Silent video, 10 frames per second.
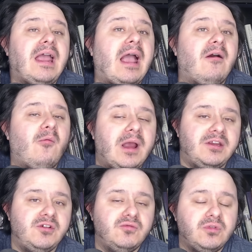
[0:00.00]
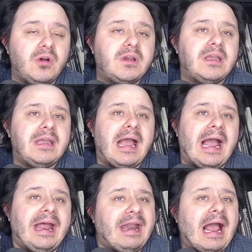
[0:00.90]
and when you look
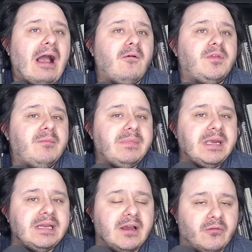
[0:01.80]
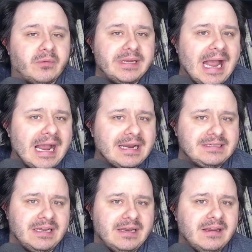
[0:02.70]
at how the media
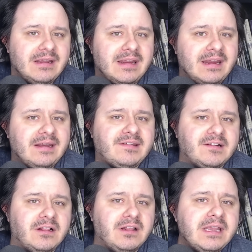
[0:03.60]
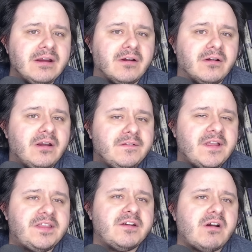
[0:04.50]
reacted, it's clear
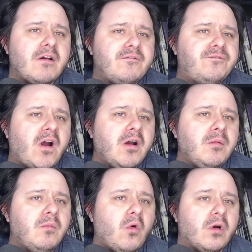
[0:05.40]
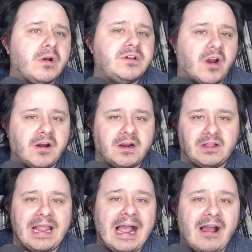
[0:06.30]
that there are far more dark
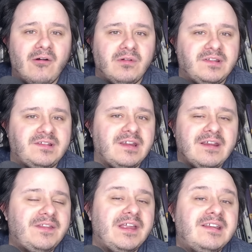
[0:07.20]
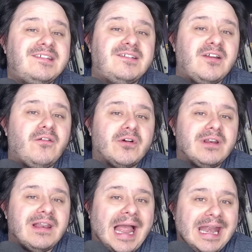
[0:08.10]
clouds than silver
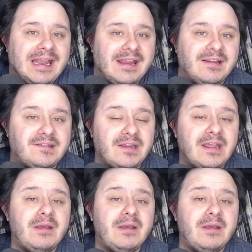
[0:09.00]
linings.